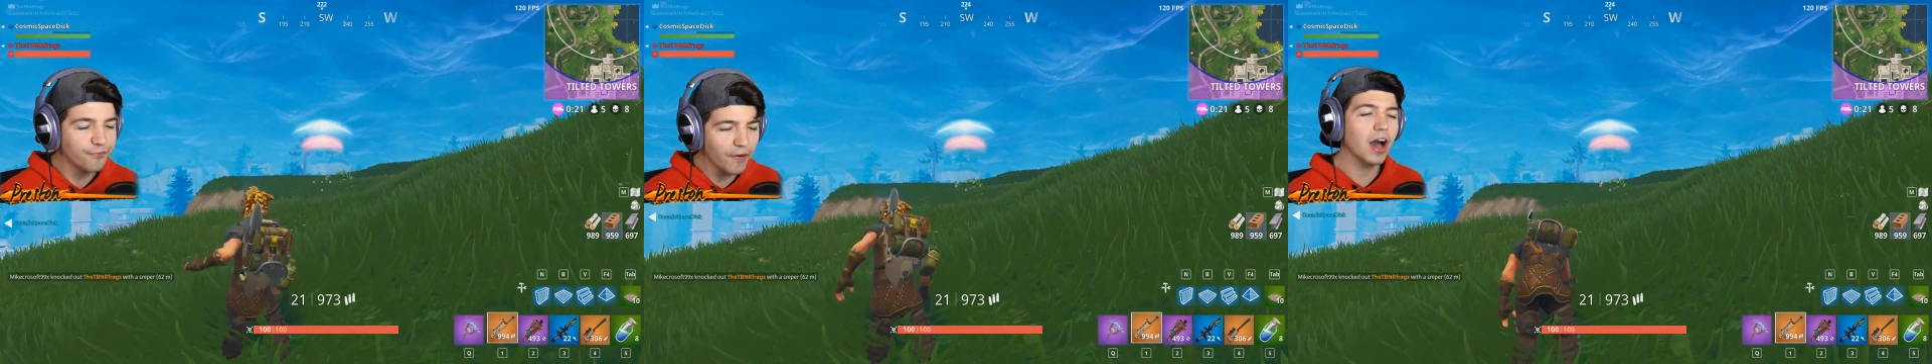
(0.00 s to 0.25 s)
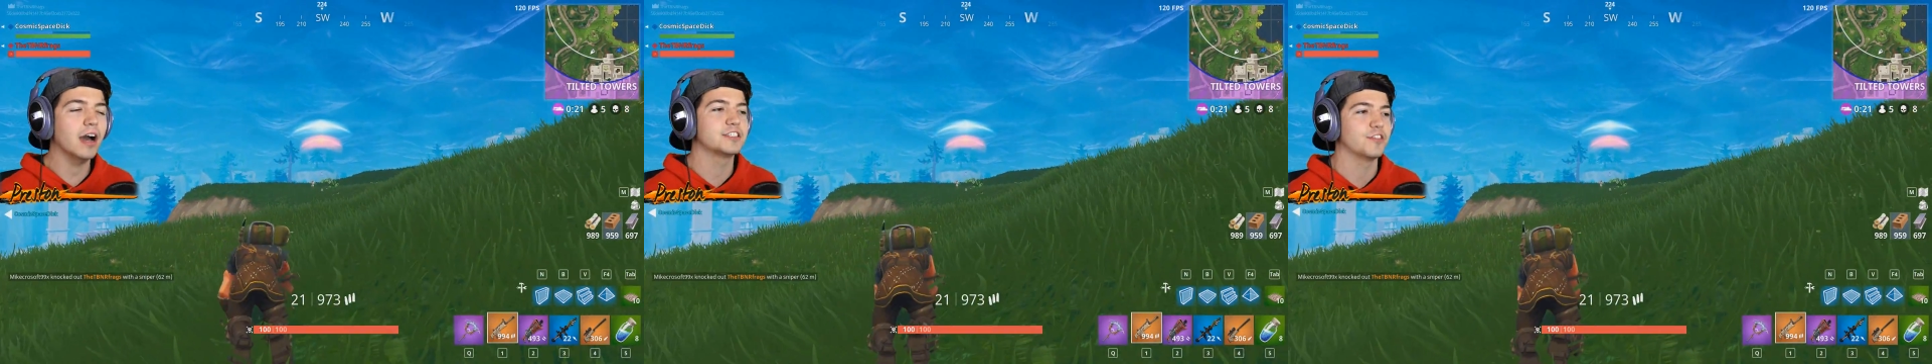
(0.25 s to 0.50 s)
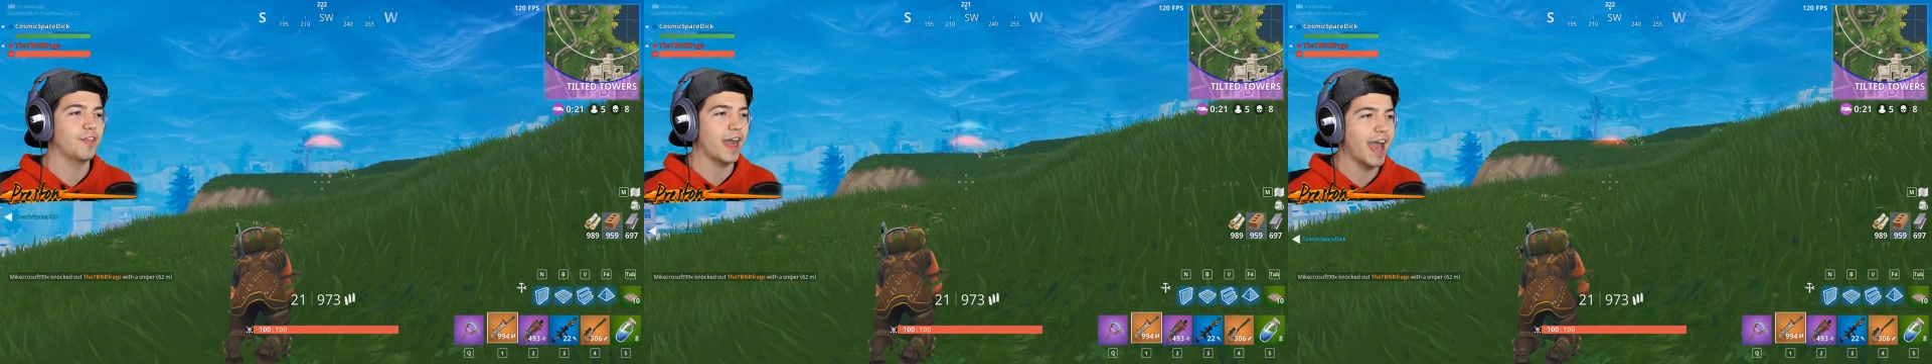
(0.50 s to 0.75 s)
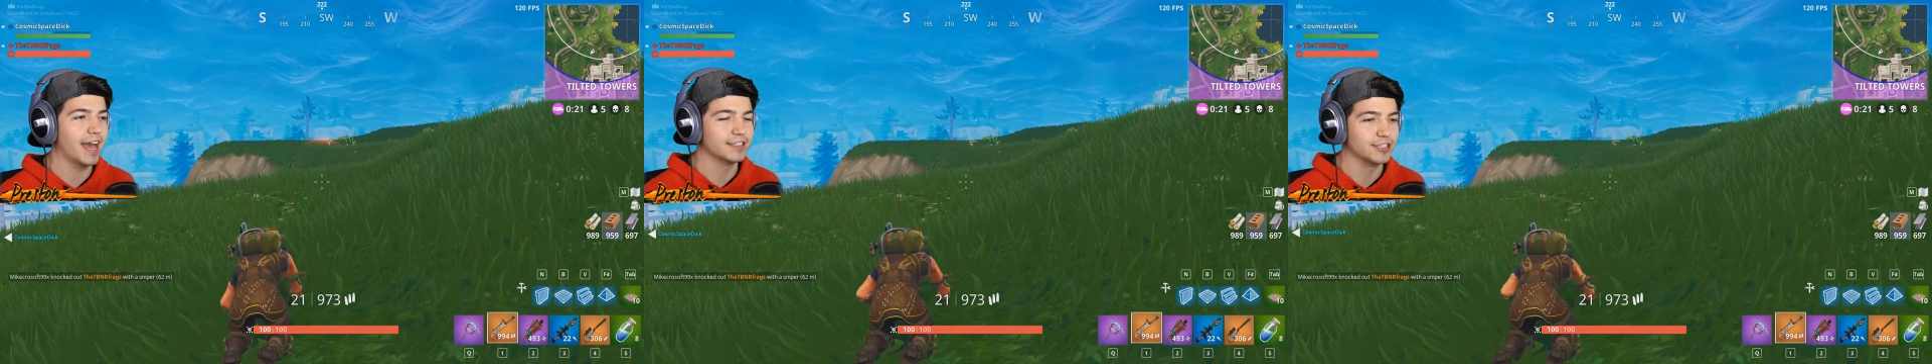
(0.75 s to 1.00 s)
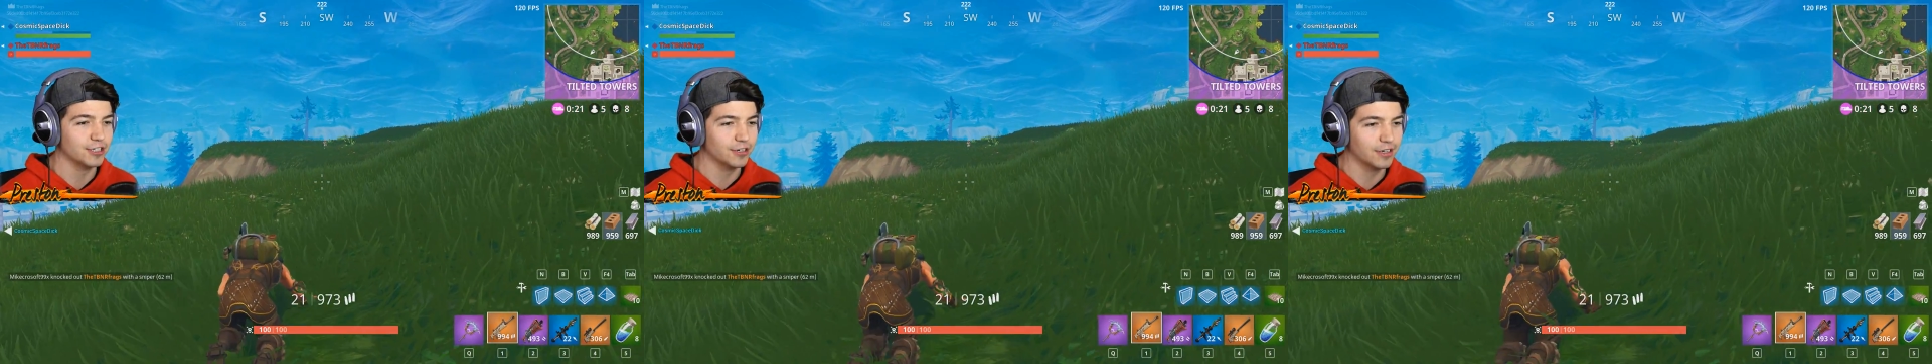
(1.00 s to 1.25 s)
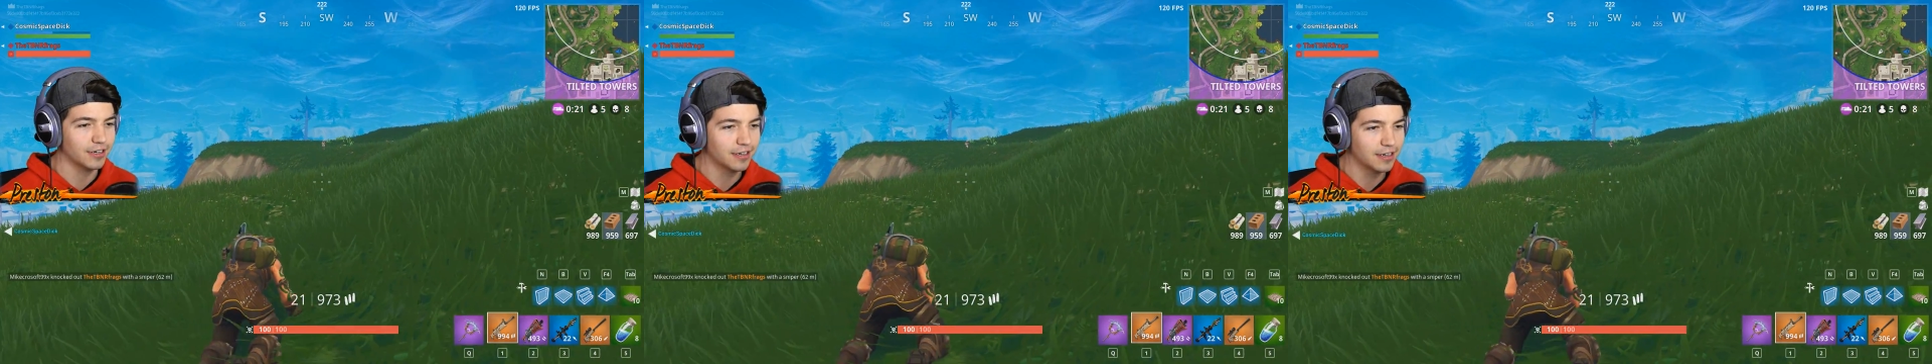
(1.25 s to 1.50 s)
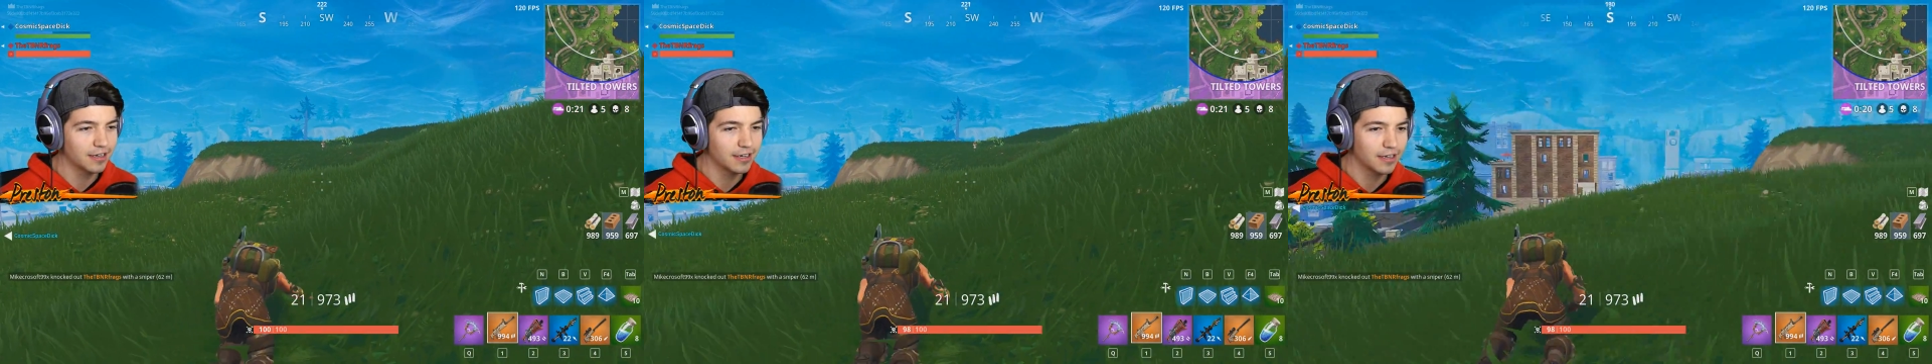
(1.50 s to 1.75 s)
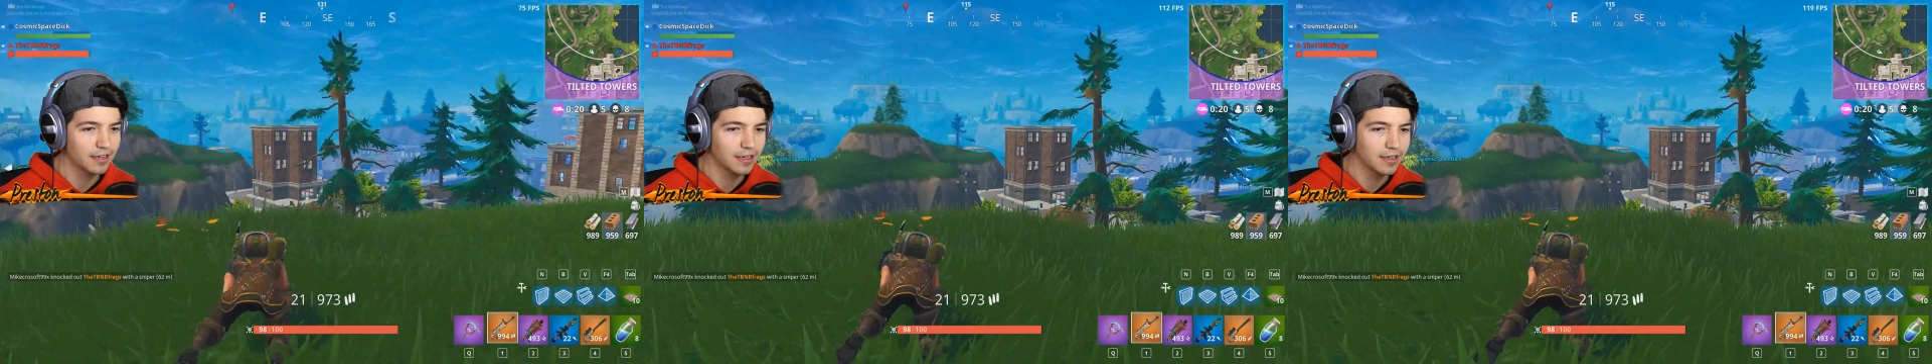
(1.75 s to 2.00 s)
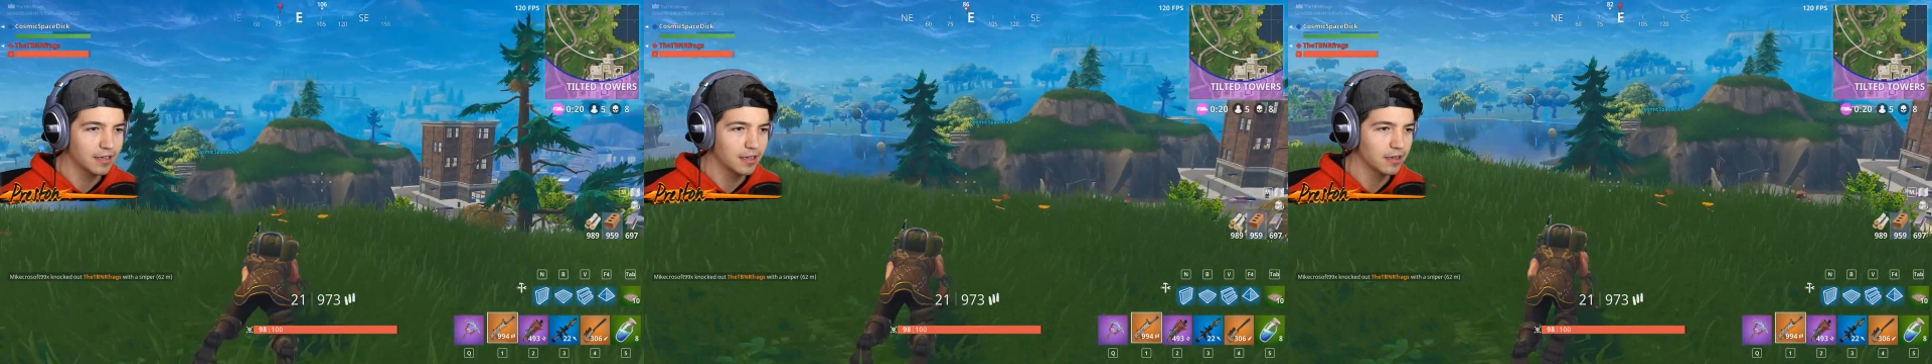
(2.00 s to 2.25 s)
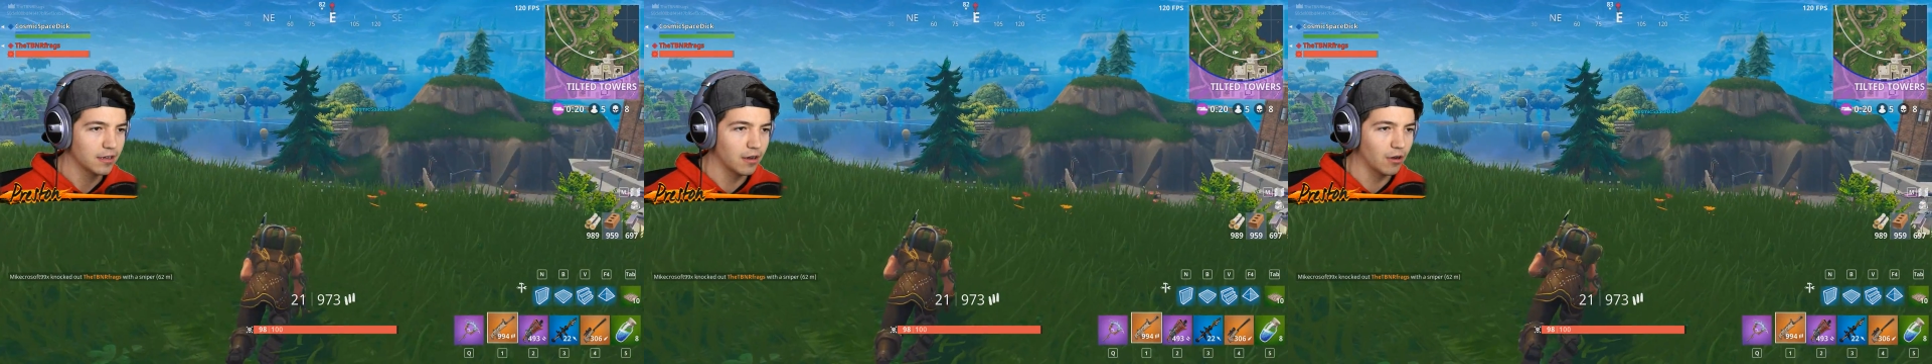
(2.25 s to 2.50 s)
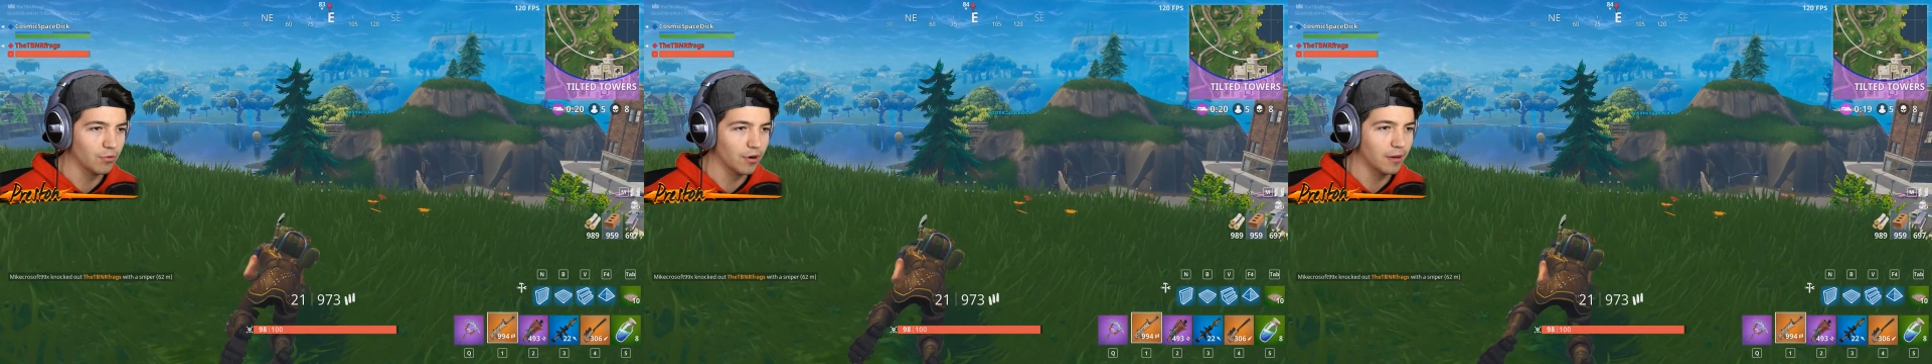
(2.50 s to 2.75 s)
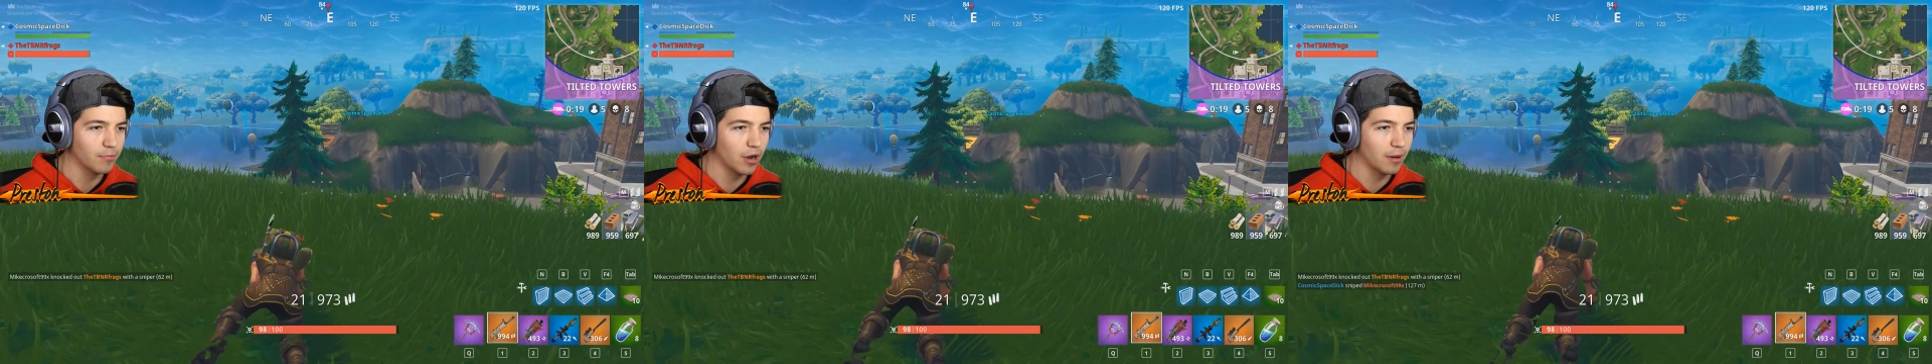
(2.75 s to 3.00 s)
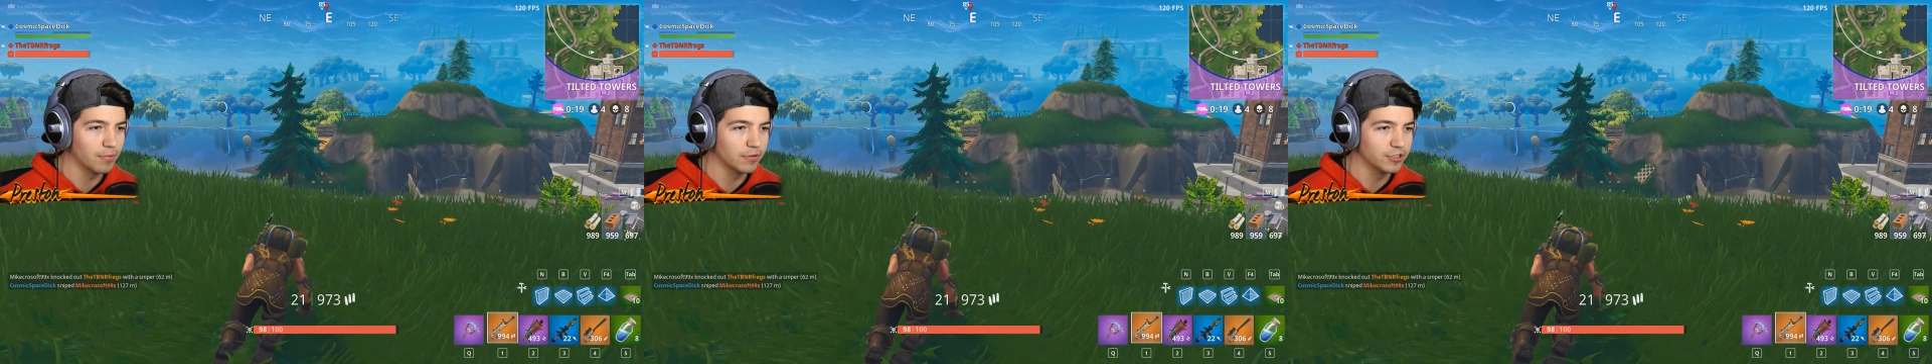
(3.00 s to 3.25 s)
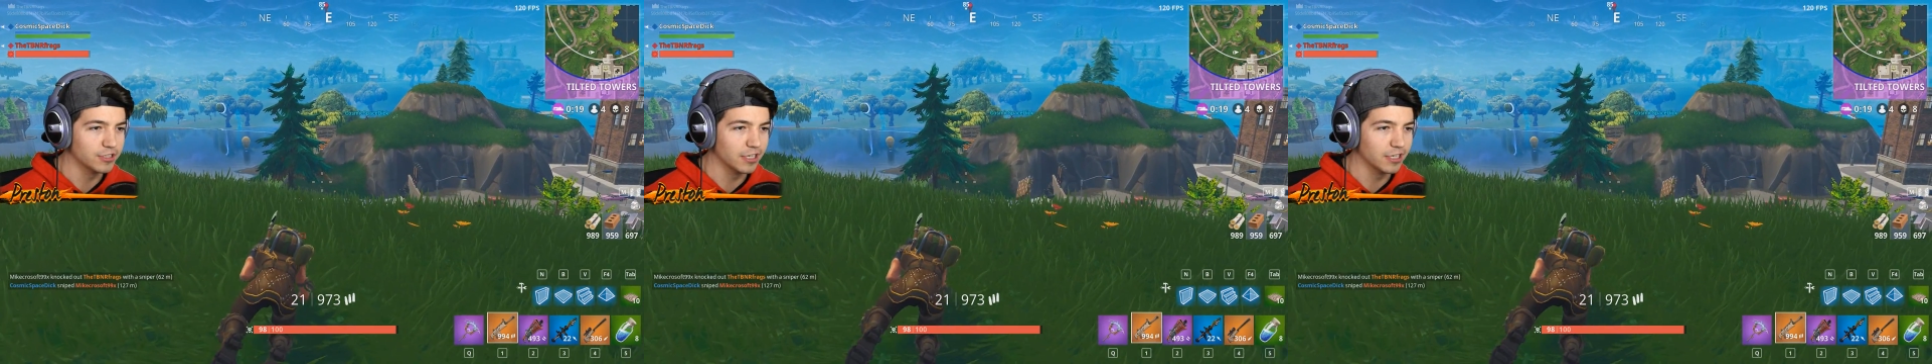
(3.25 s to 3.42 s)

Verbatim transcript: Fudge that, dude. Oh, Rob. Rob, do